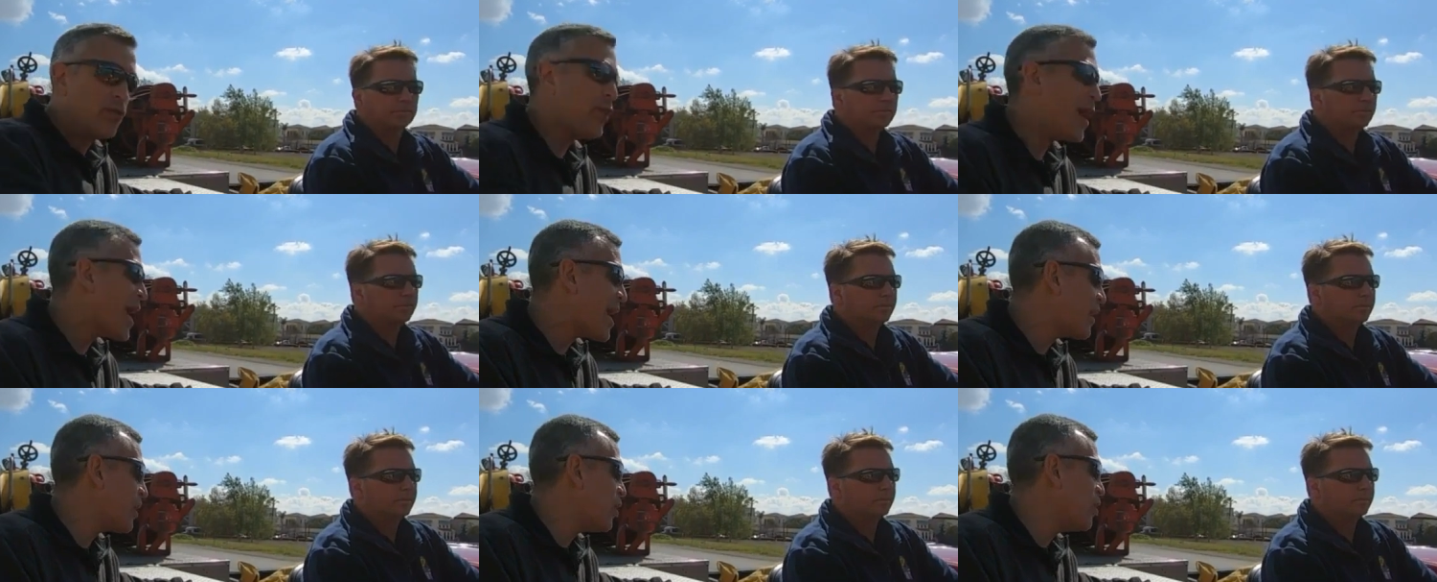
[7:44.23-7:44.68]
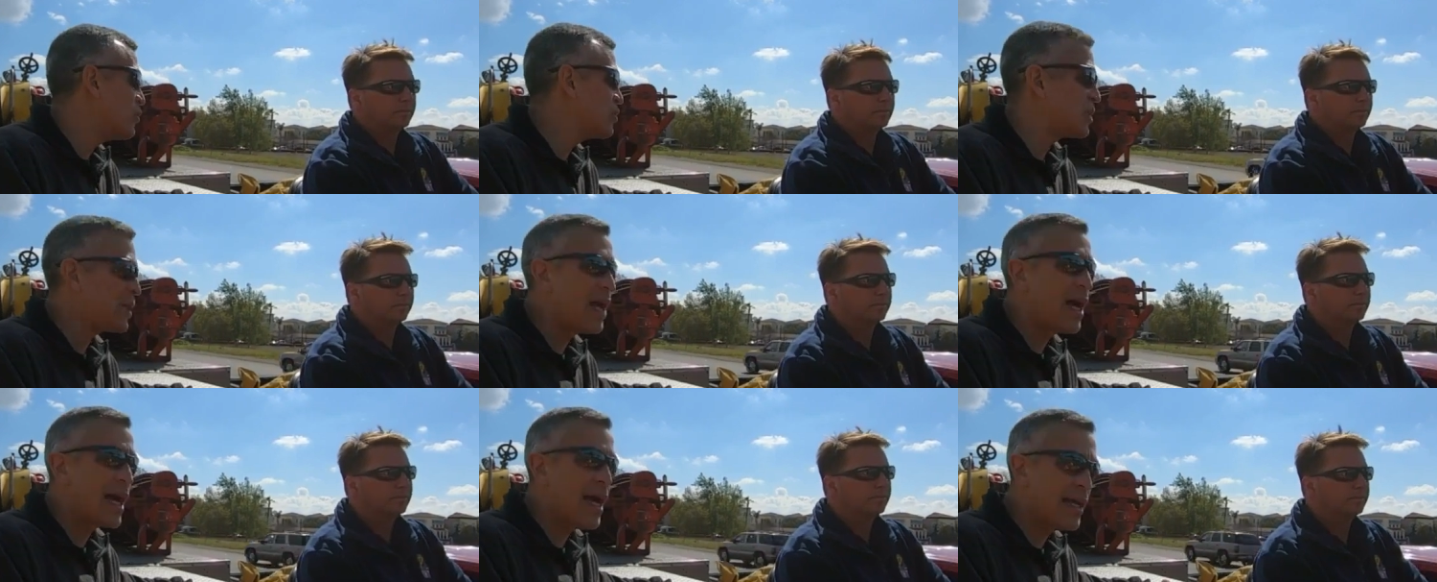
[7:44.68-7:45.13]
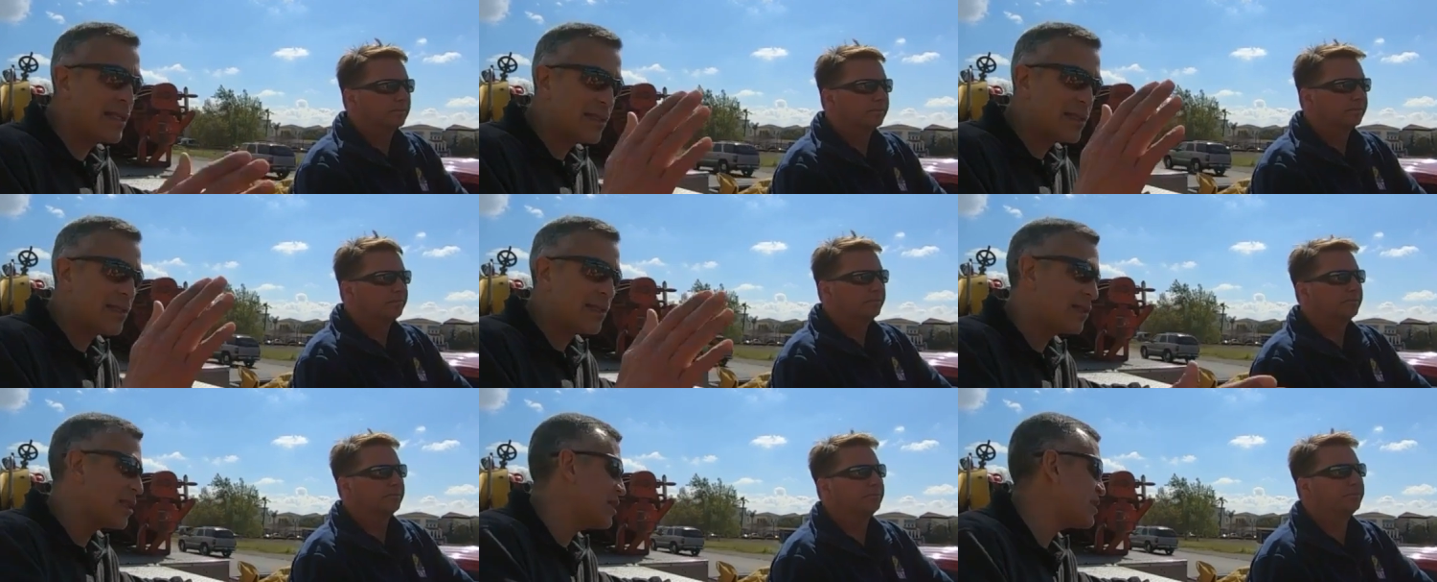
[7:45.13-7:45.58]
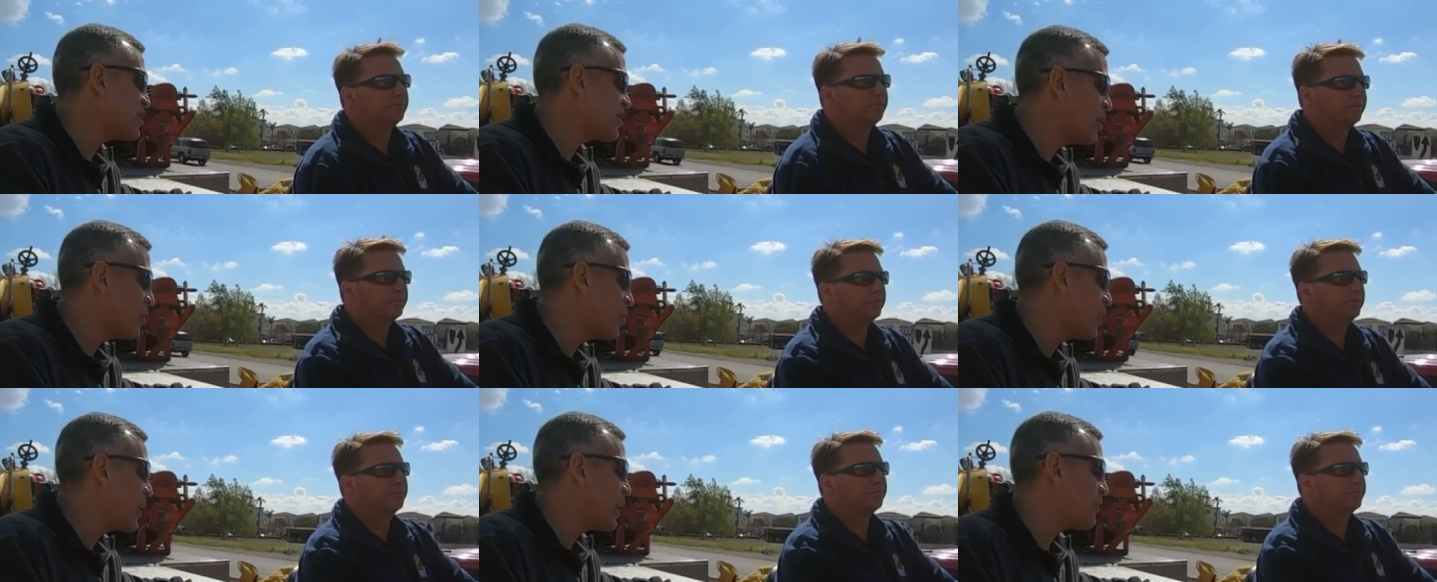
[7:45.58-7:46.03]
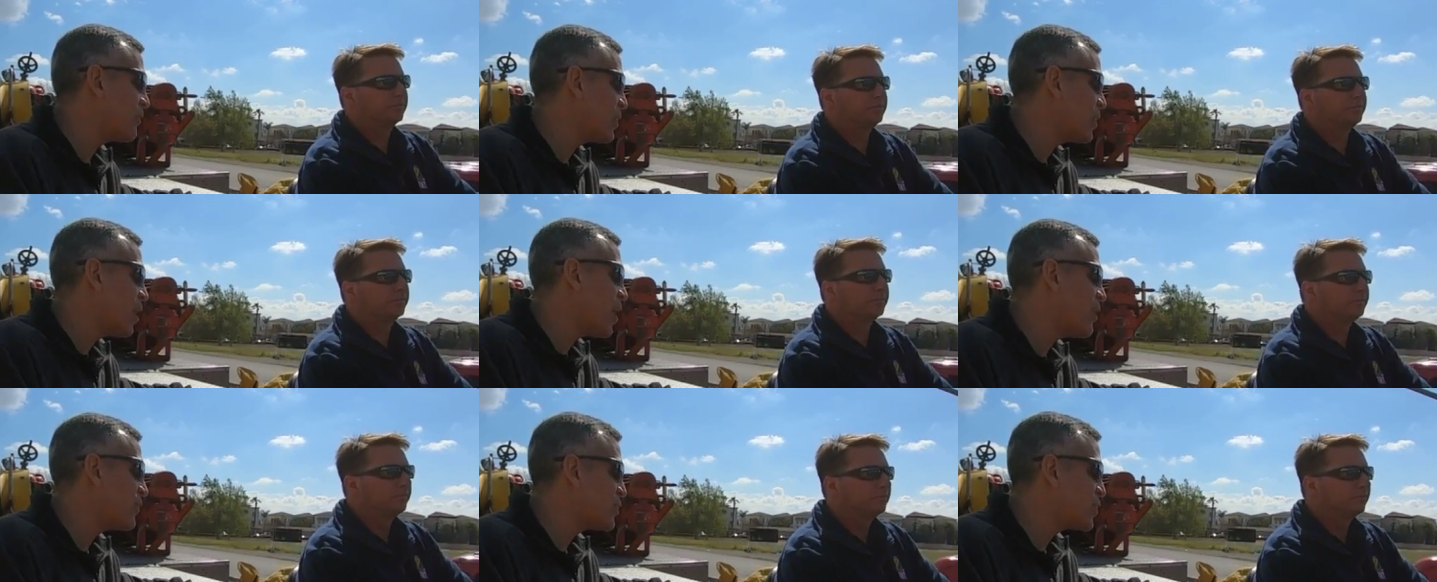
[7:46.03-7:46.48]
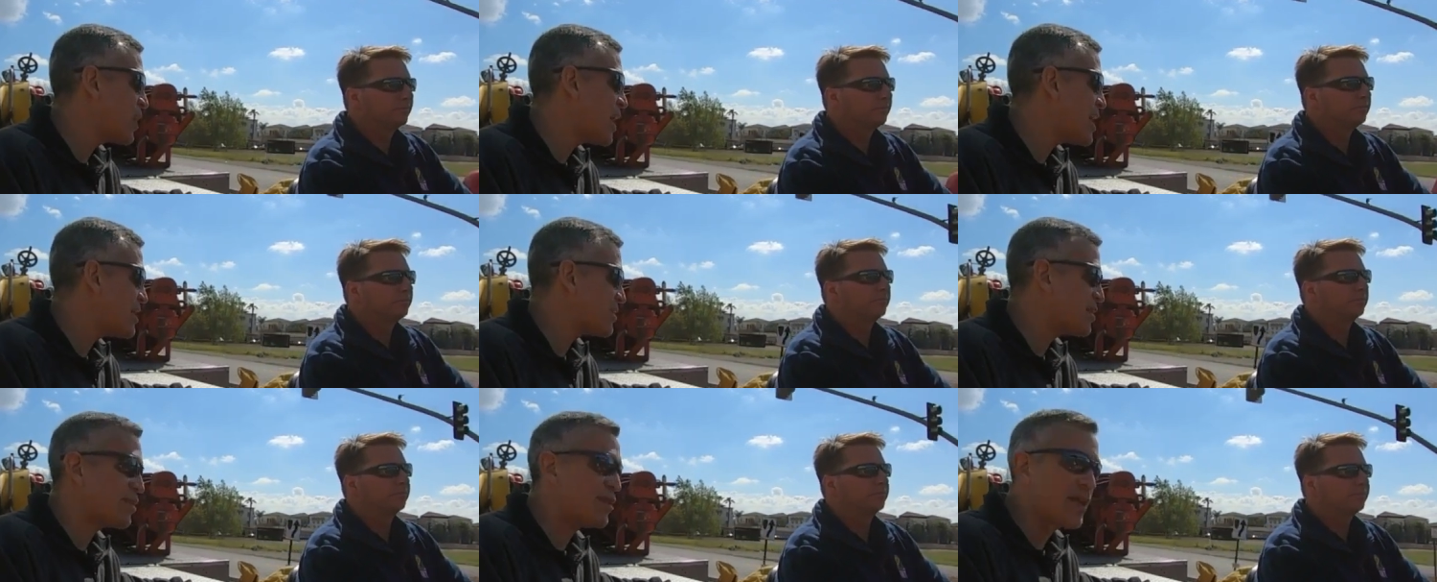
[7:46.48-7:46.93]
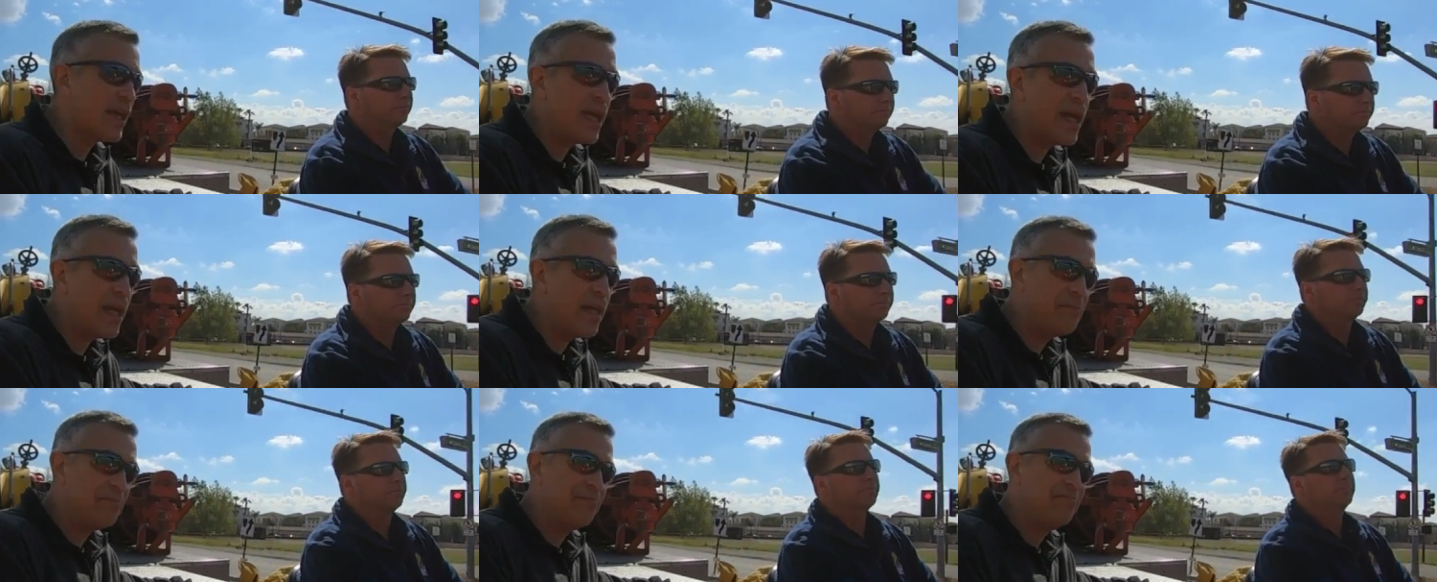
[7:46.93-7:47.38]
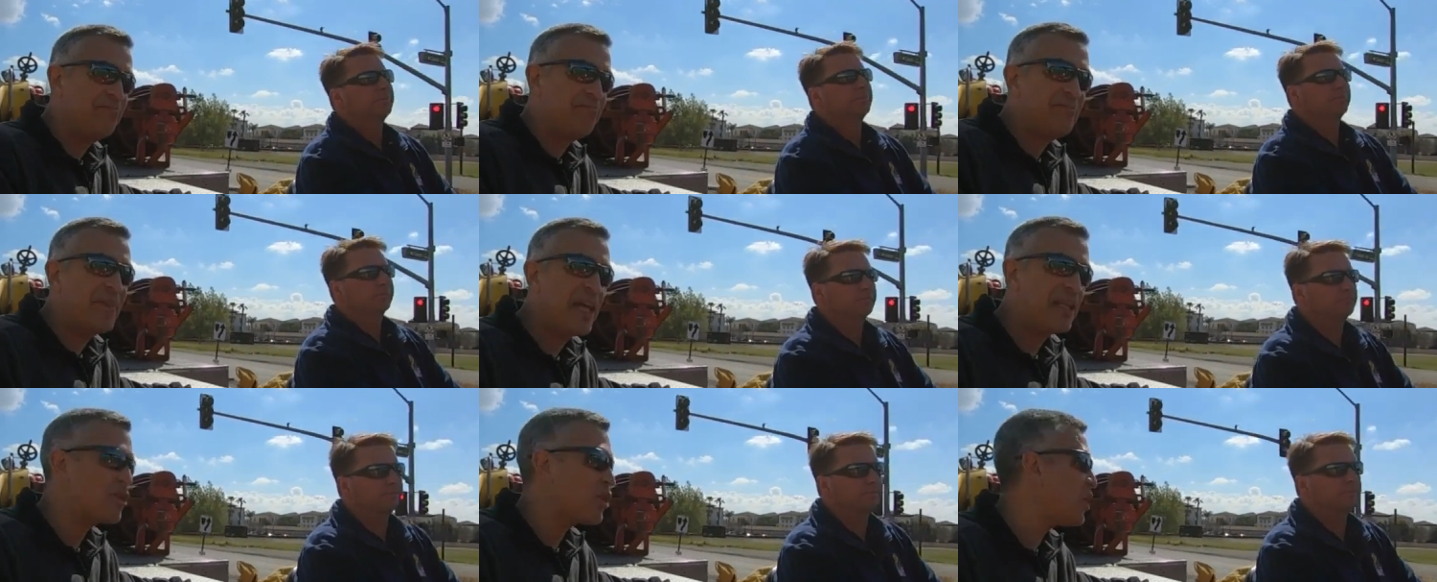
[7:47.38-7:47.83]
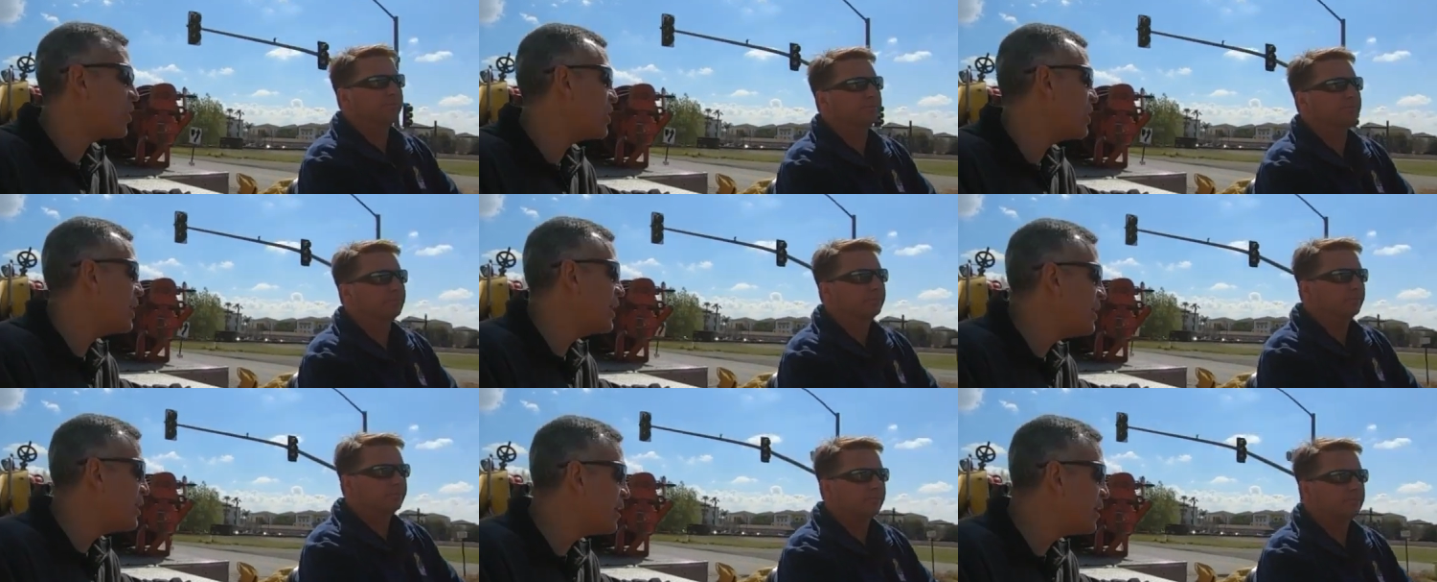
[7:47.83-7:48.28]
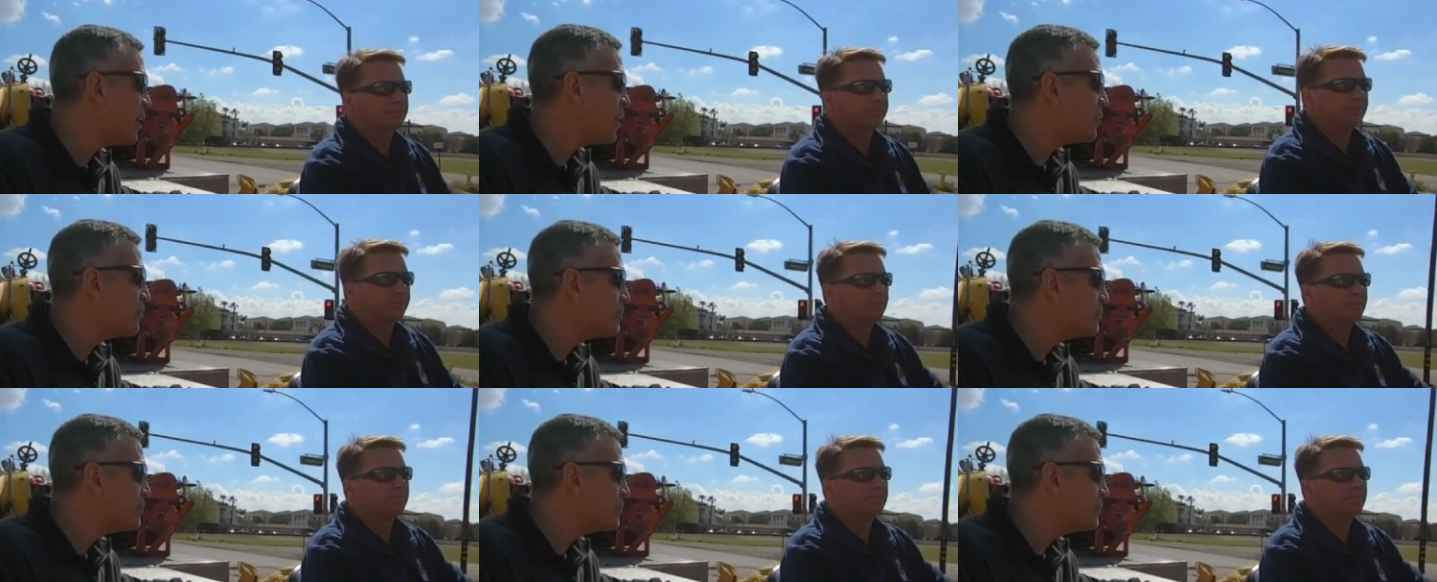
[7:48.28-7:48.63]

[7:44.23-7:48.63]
Speaker 1: drag hose lines, listen to whatever the officer has to say. That's all you need to know.